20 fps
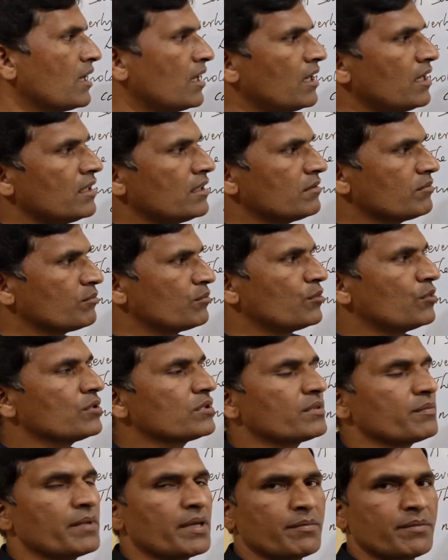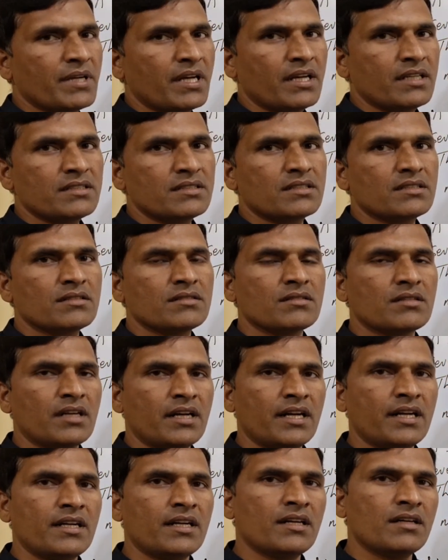or both may be asked,
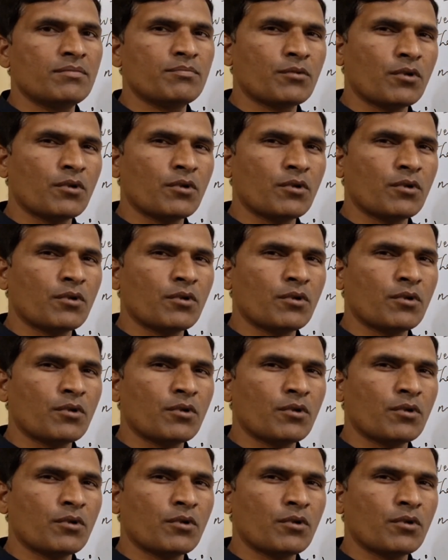and